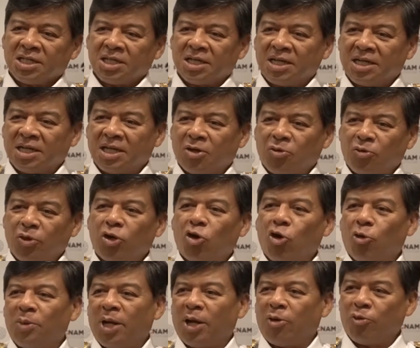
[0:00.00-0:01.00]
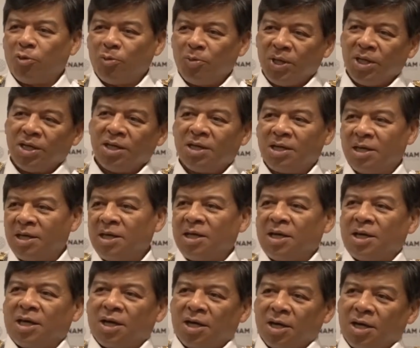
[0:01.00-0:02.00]
We hope that will be
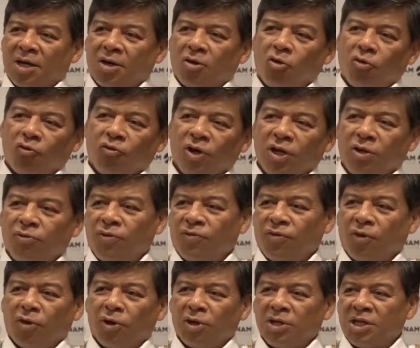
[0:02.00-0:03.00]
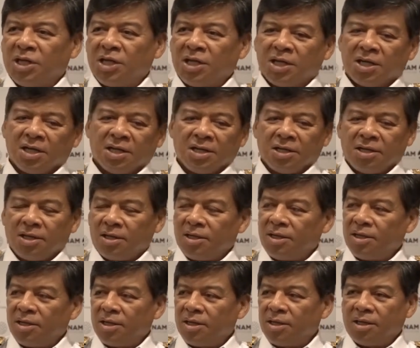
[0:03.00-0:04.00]
hopefully with all the
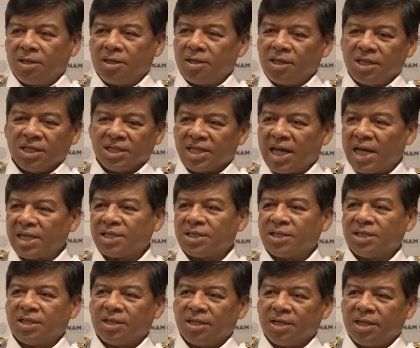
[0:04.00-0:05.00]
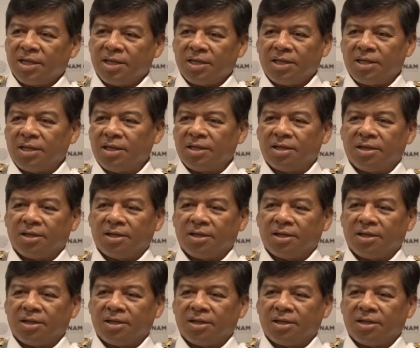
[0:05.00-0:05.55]
disaster and